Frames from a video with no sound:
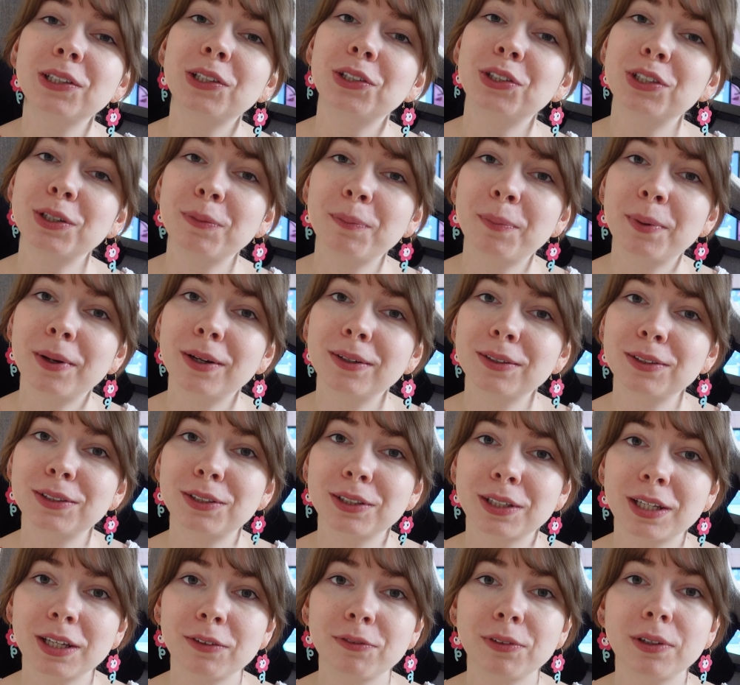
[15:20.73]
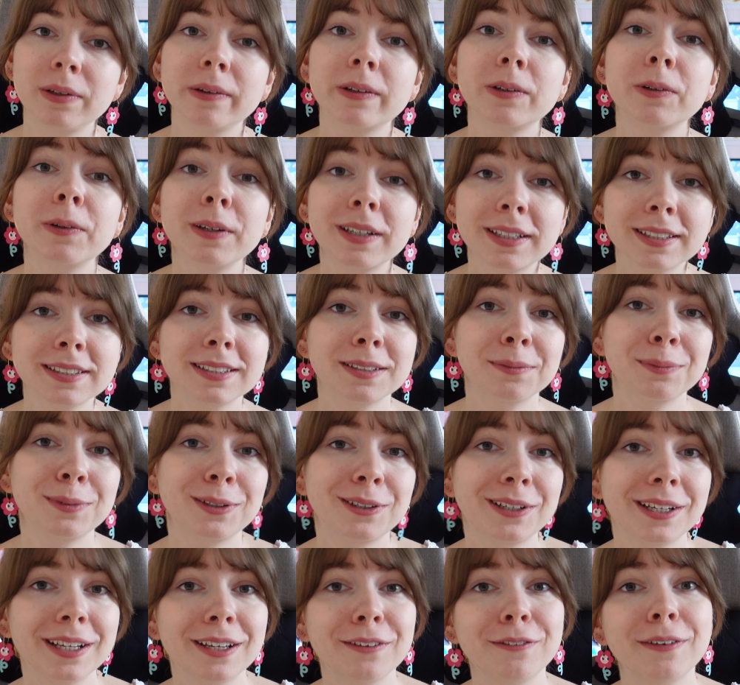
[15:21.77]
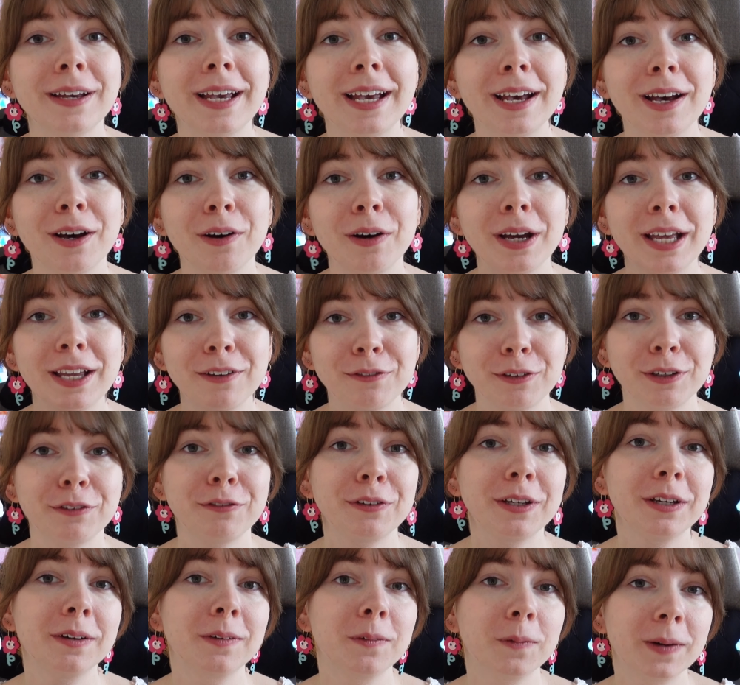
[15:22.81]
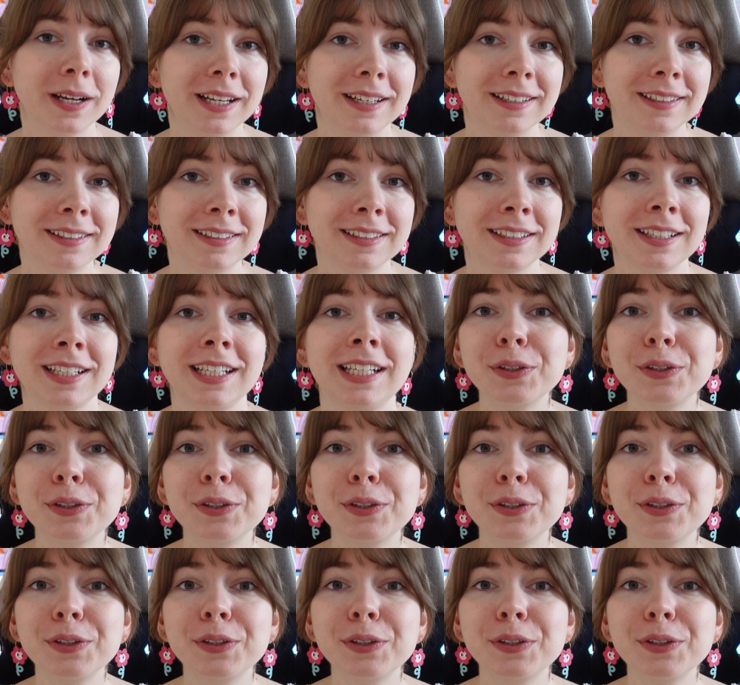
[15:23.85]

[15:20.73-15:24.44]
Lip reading: to jump on to give you a quick summary of how everything went.